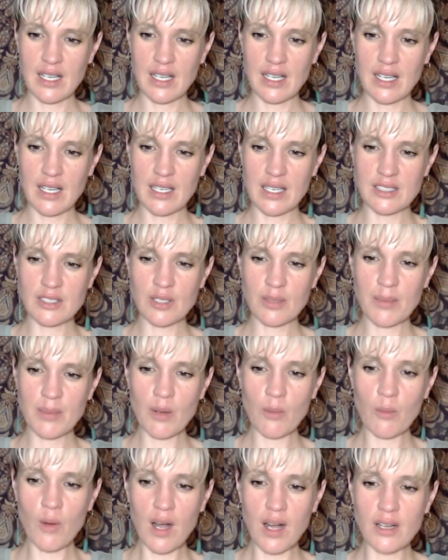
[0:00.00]
And it took me a
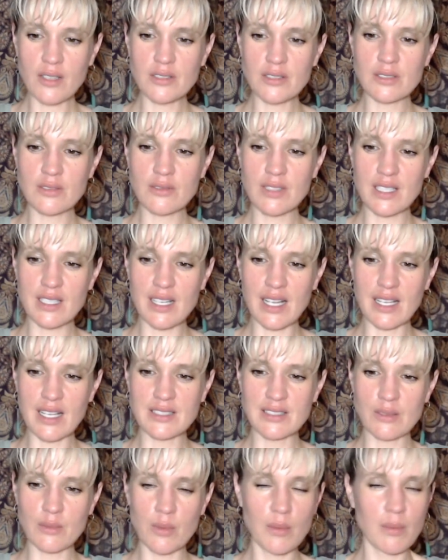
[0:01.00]
while to realize
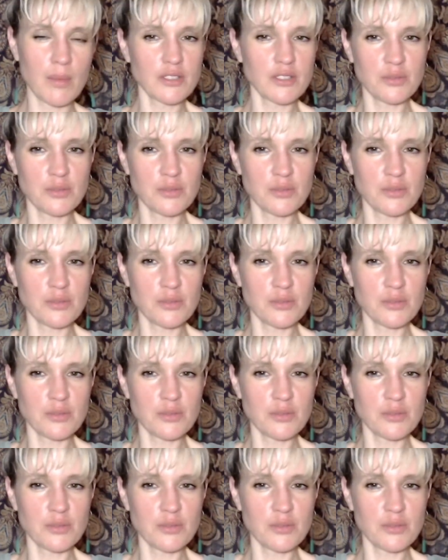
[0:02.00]
that we were most